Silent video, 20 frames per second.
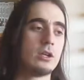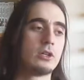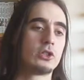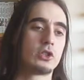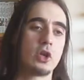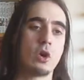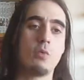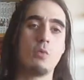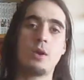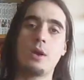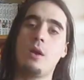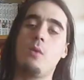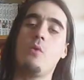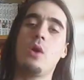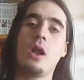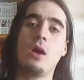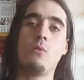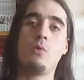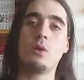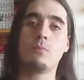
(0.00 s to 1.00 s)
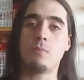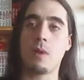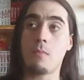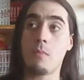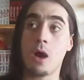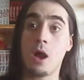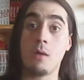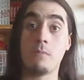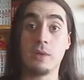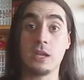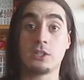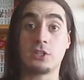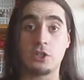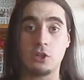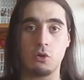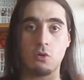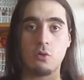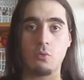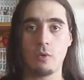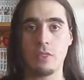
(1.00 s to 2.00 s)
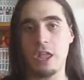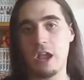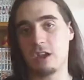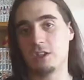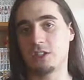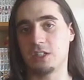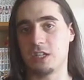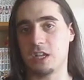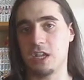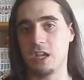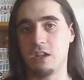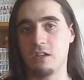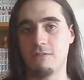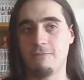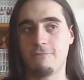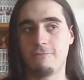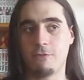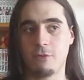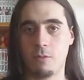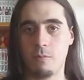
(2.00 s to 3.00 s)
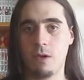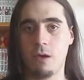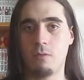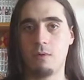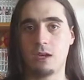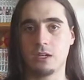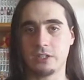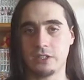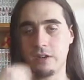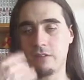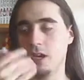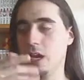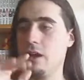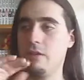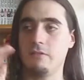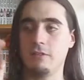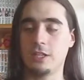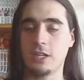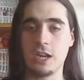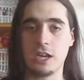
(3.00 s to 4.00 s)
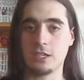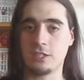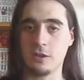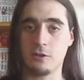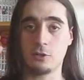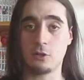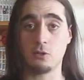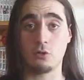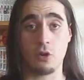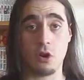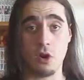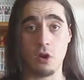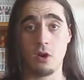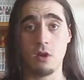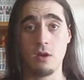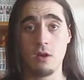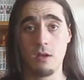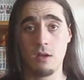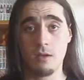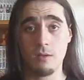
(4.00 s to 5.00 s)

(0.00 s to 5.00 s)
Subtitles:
So when I went, my mom is the only one that has the key for the mailbox, and everything I sent to her